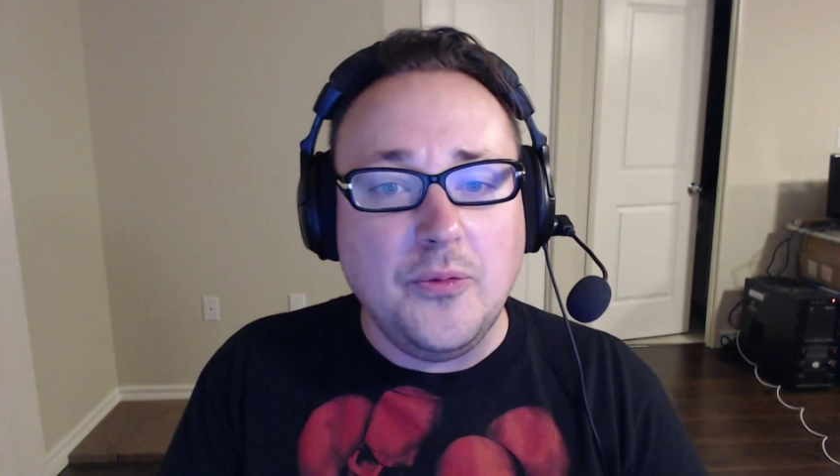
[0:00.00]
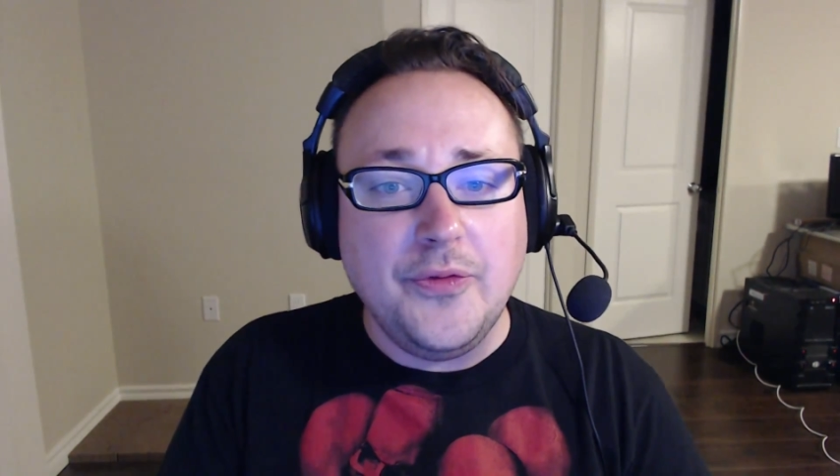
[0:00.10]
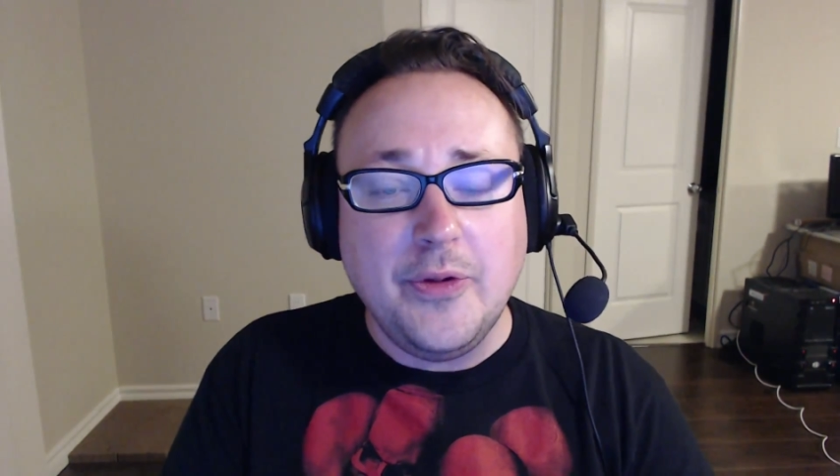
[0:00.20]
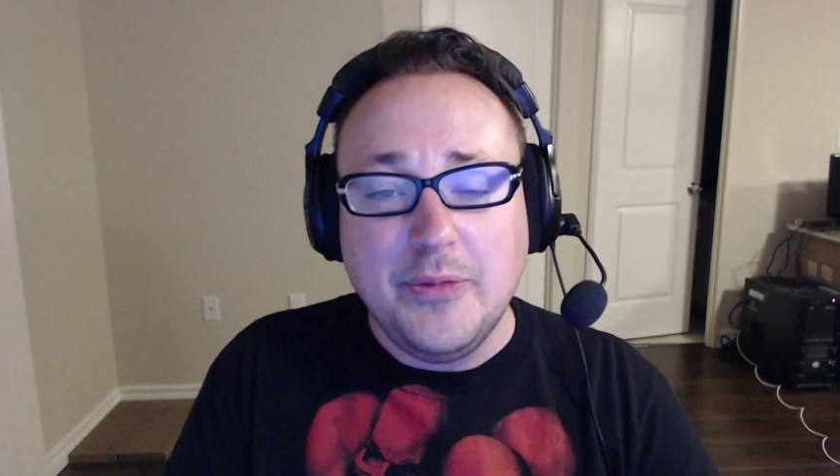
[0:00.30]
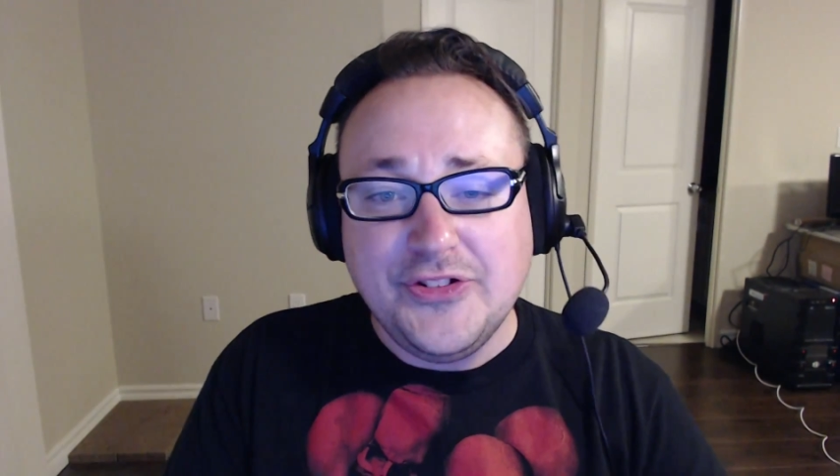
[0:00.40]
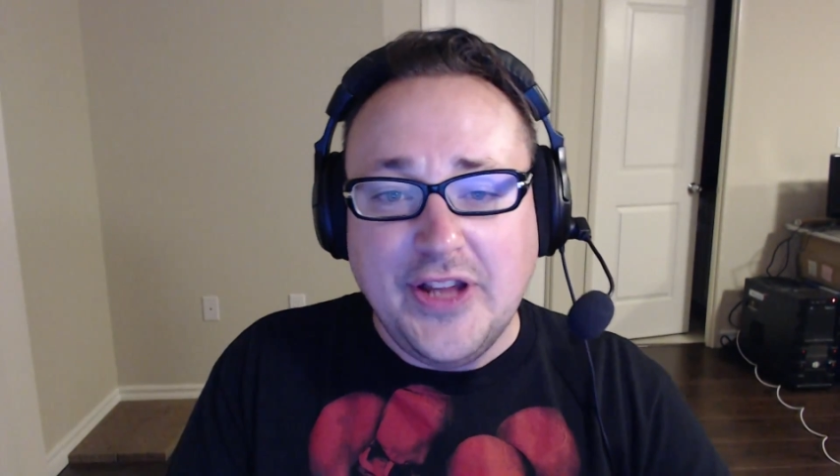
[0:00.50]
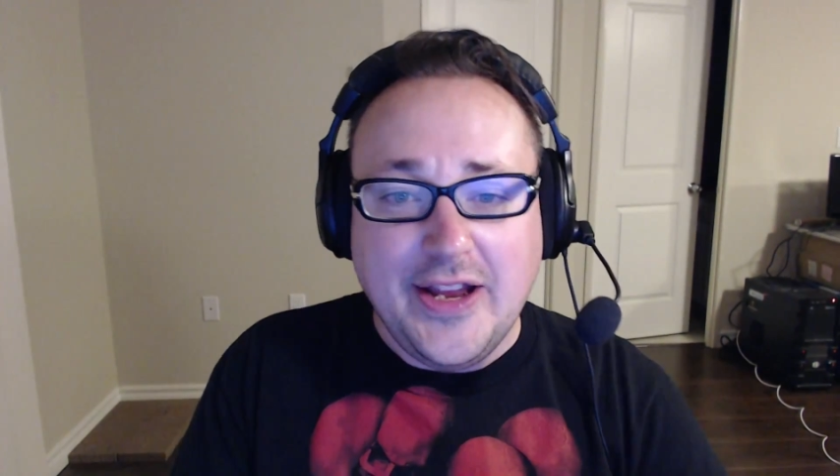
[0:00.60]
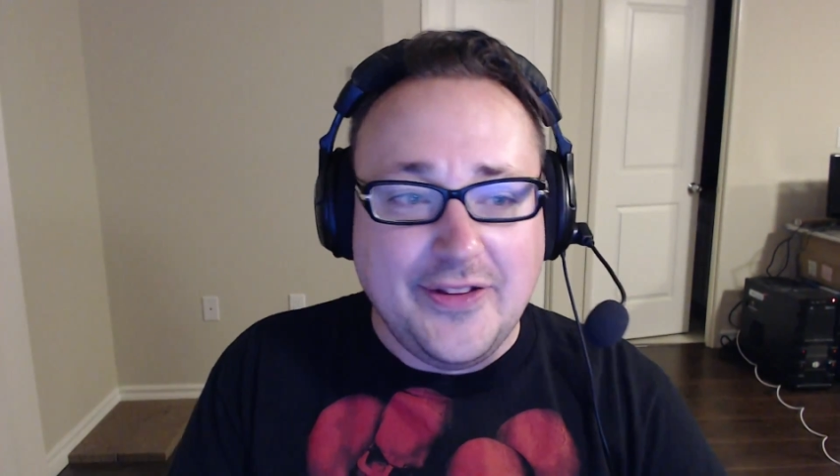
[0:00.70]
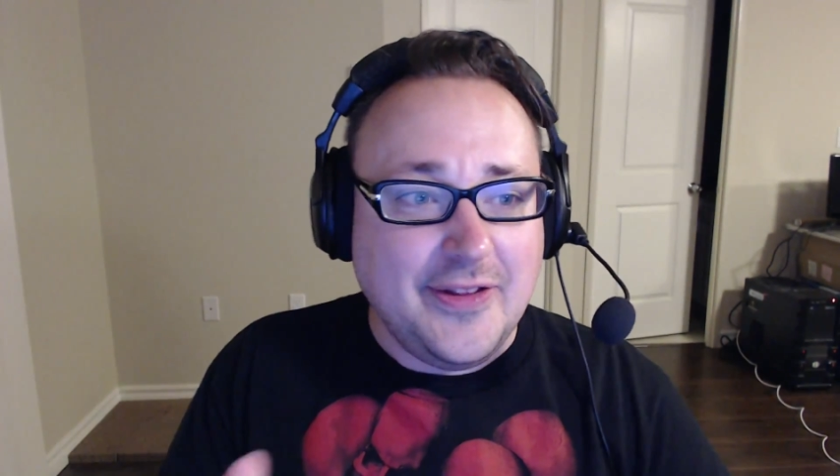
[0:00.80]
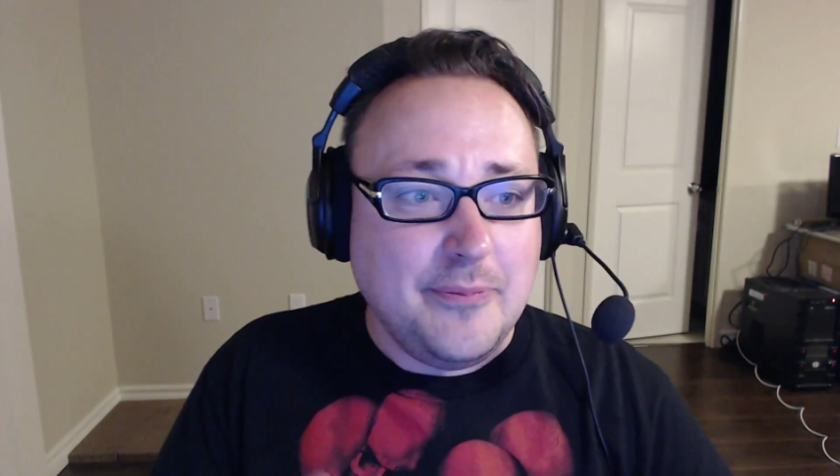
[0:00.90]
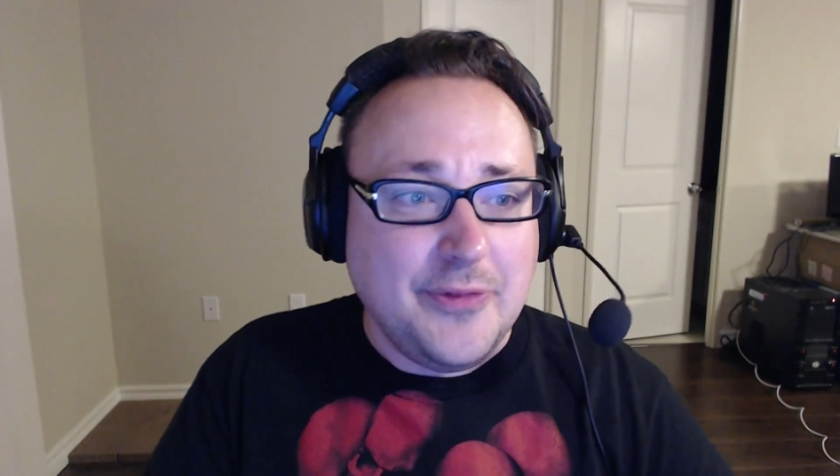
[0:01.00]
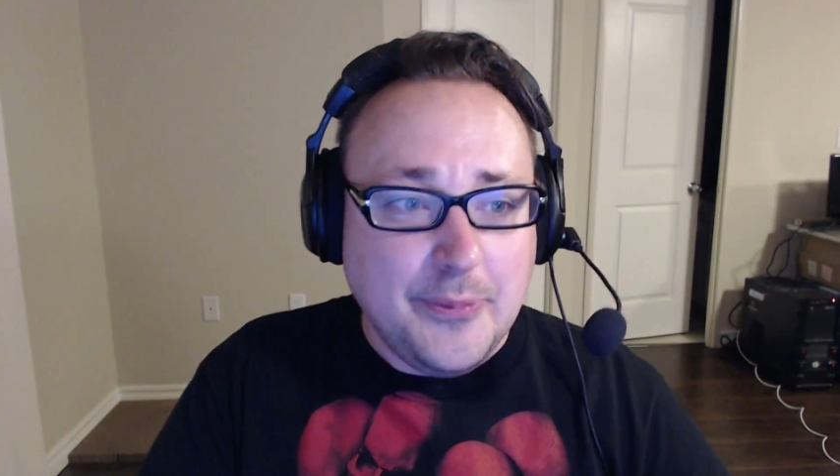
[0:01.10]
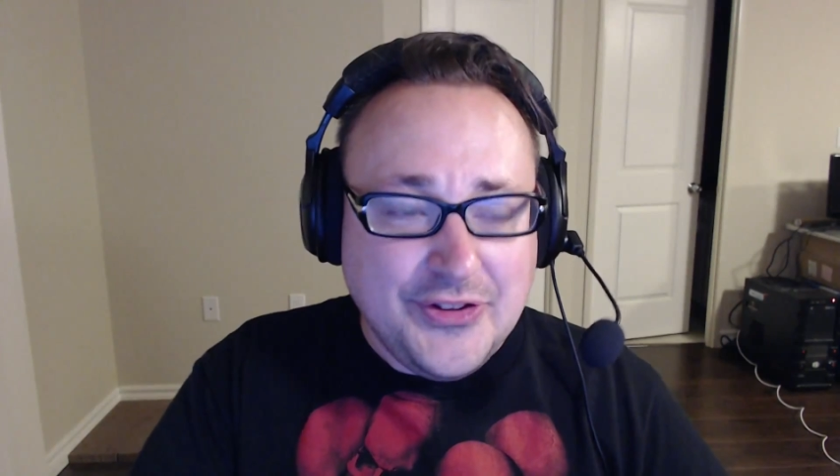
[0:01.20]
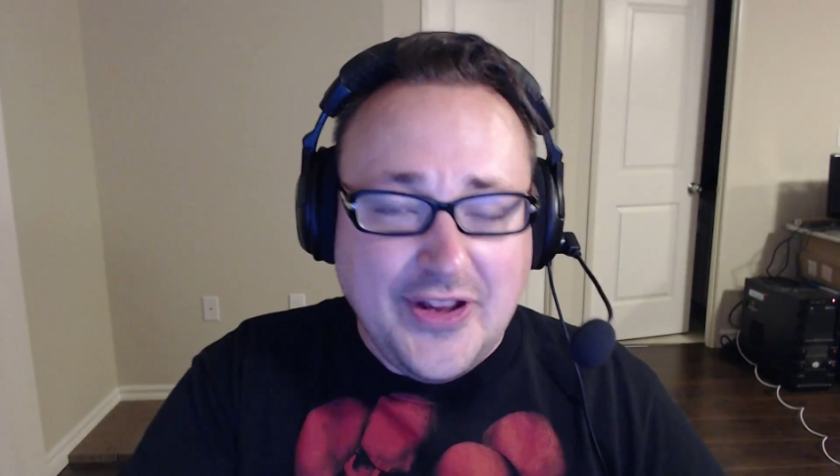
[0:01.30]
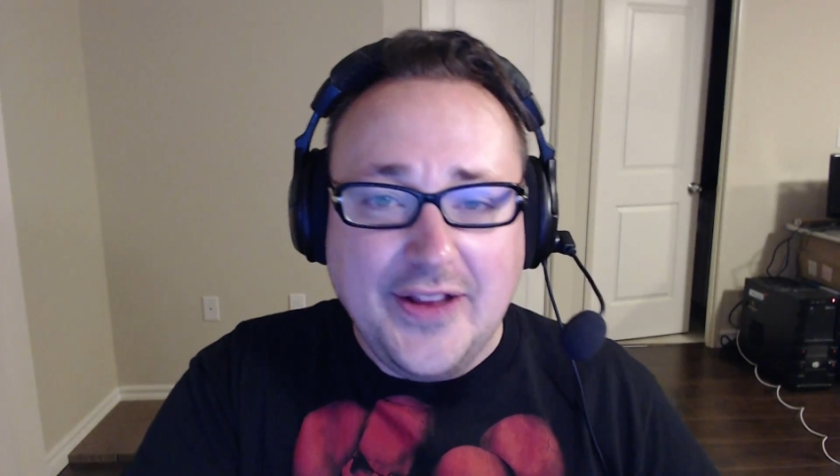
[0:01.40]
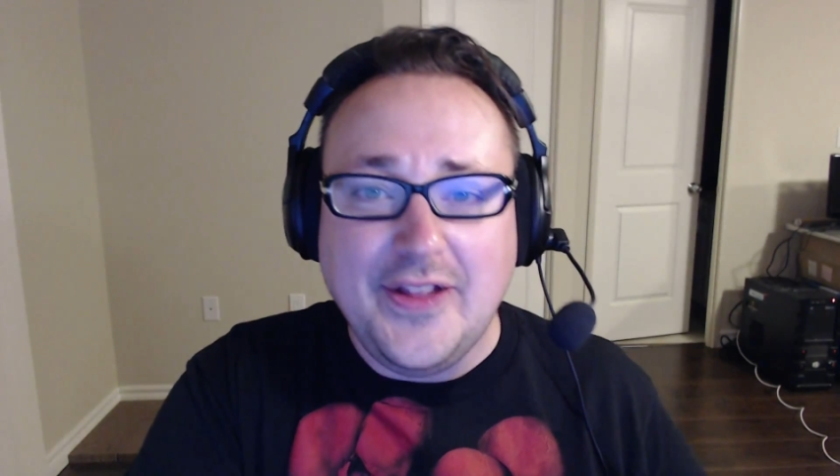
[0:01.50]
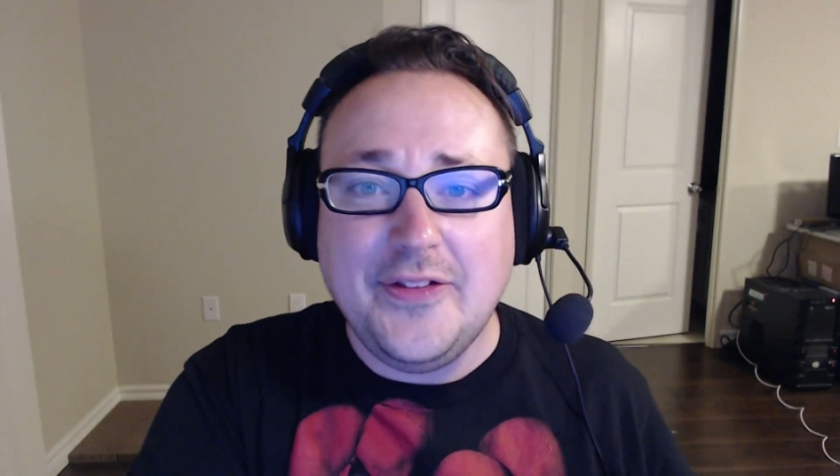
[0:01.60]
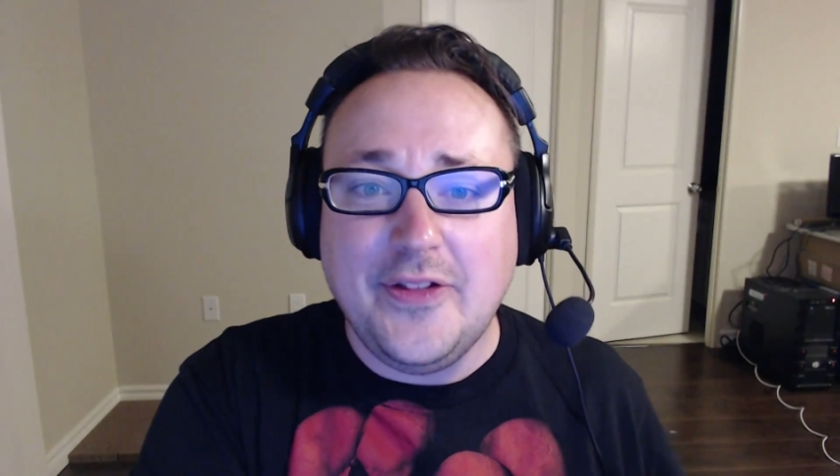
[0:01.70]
The mistake that